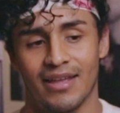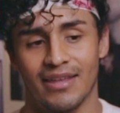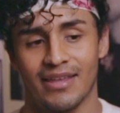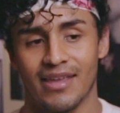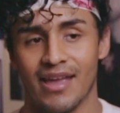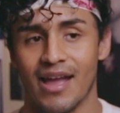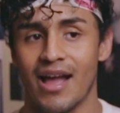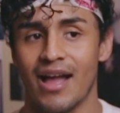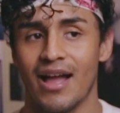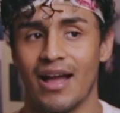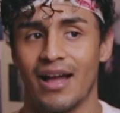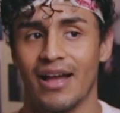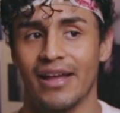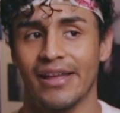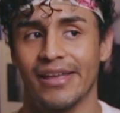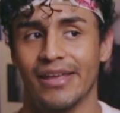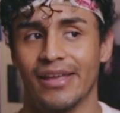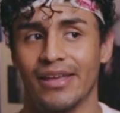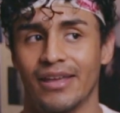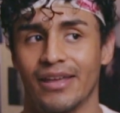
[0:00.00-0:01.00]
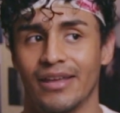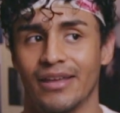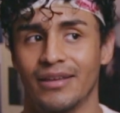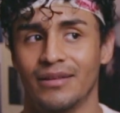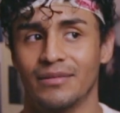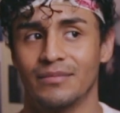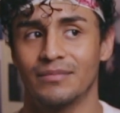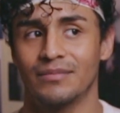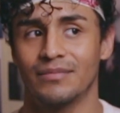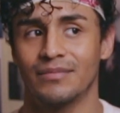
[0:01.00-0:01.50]
Yeah,
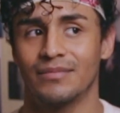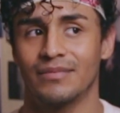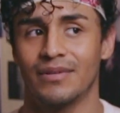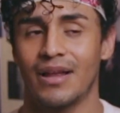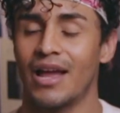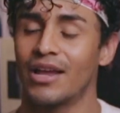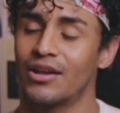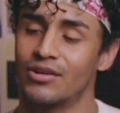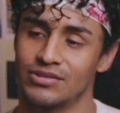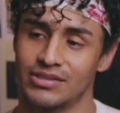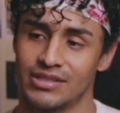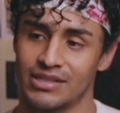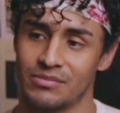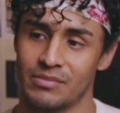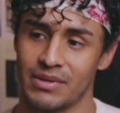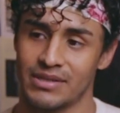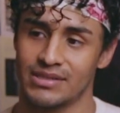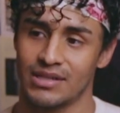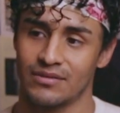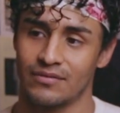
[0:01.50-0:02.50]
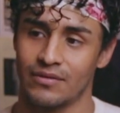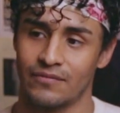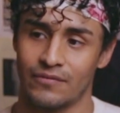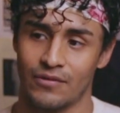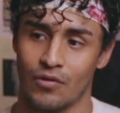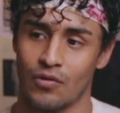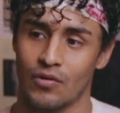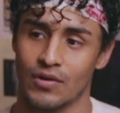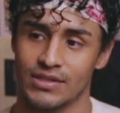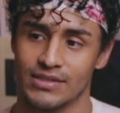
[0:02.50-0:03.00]
I consider myself, of
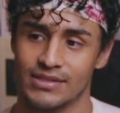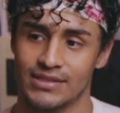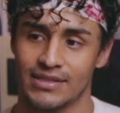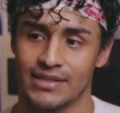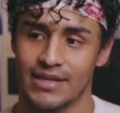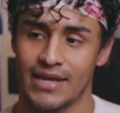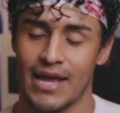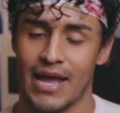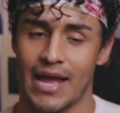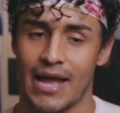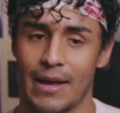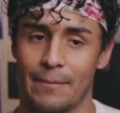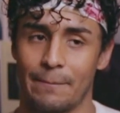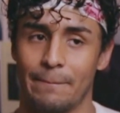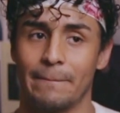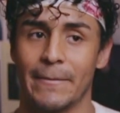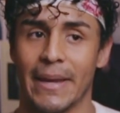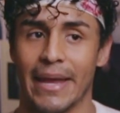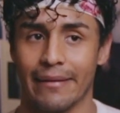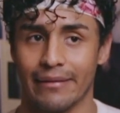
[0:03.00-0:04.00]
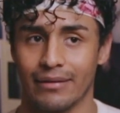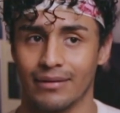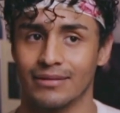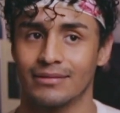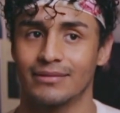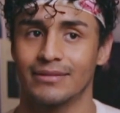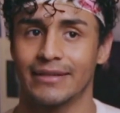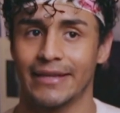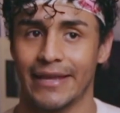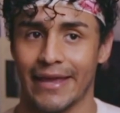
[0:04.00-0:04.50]
course, a
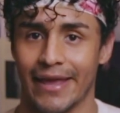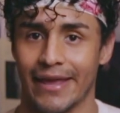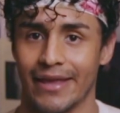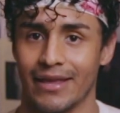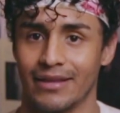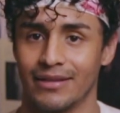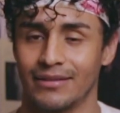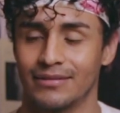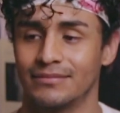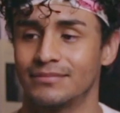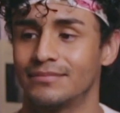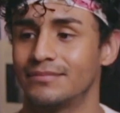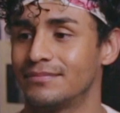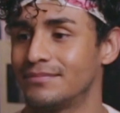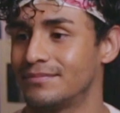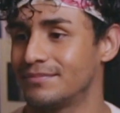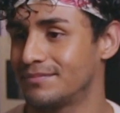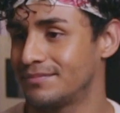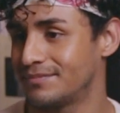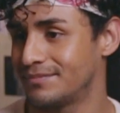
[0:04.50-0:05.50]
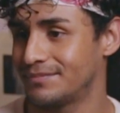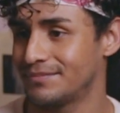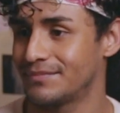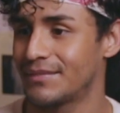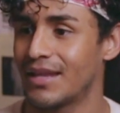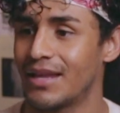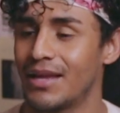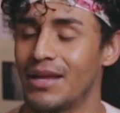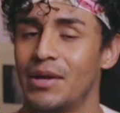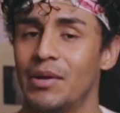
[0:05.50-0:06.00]
male gay.
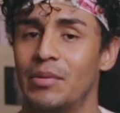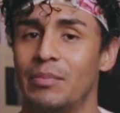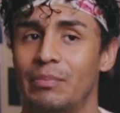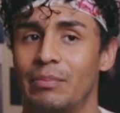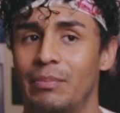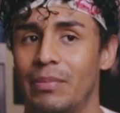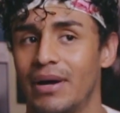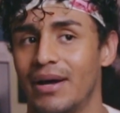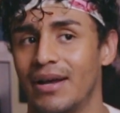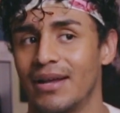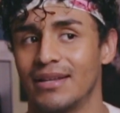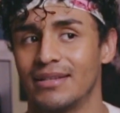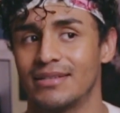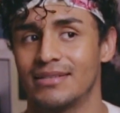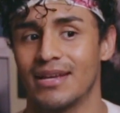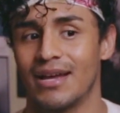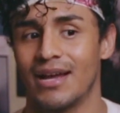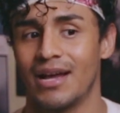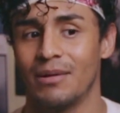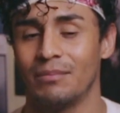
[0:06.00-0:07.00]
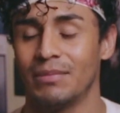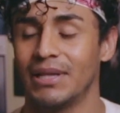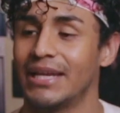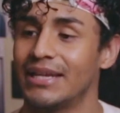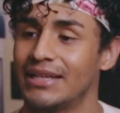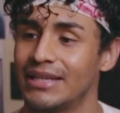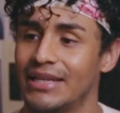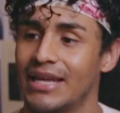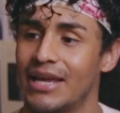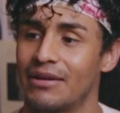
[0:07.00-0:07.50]
But
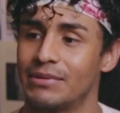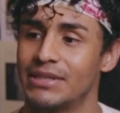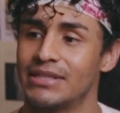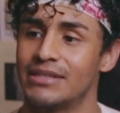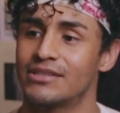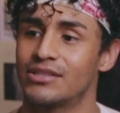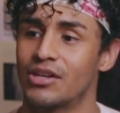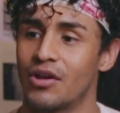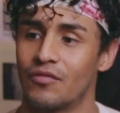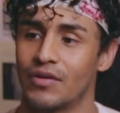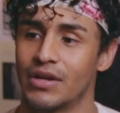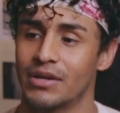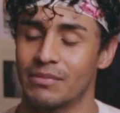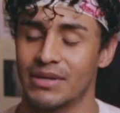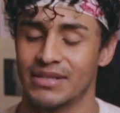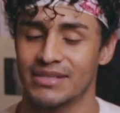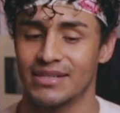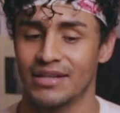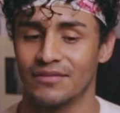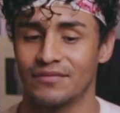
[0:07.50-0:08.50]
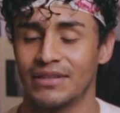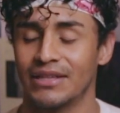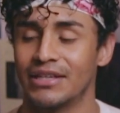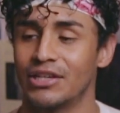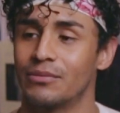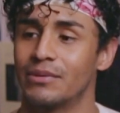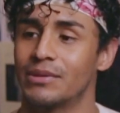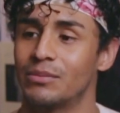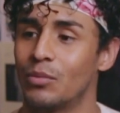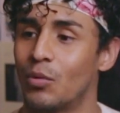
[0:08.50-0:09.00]
lately I've been discovering myself a
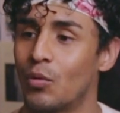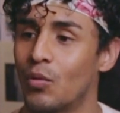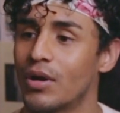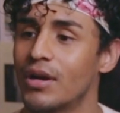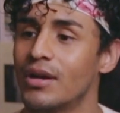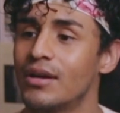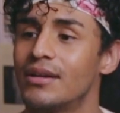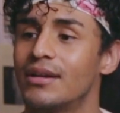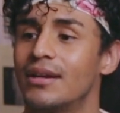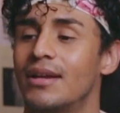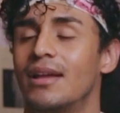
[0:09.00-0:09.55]
little bit more.